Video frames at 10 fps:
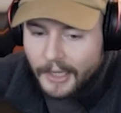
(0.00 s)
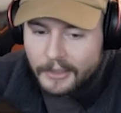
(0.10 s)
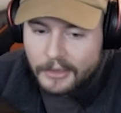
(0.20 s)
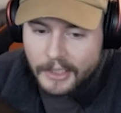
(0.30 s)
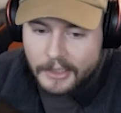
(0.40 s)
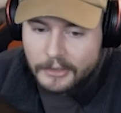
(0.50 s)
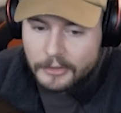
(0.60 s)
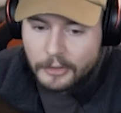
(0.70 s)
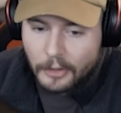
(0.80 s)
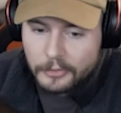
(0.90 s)
I think
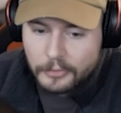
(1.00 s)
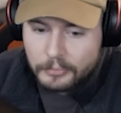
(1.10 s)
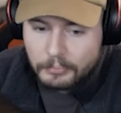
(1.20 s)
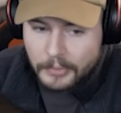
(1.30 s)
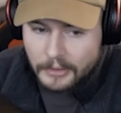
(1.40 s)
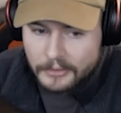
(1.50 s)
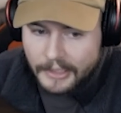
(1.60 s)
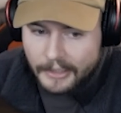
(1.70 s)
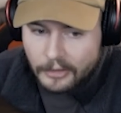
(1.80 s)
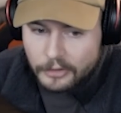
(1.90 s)
you're going to build
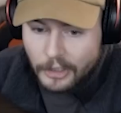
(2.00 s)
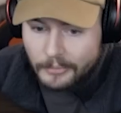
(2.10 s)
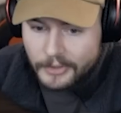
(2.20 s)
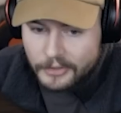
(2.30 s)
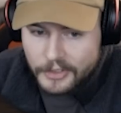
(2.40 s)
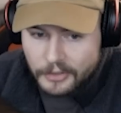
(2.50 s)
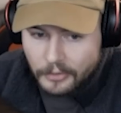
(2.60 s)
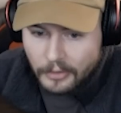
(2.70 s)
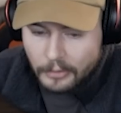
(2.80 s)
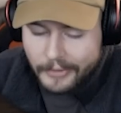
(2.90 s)
either Terminus
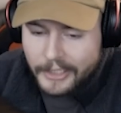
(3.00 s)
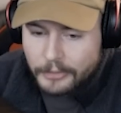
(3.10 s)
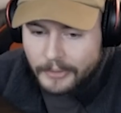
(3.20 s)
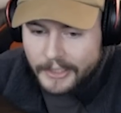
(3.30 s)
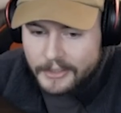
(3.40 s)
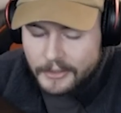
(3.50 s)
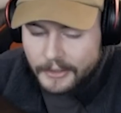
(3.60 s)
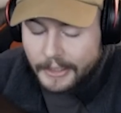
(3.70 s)
or Rageblade.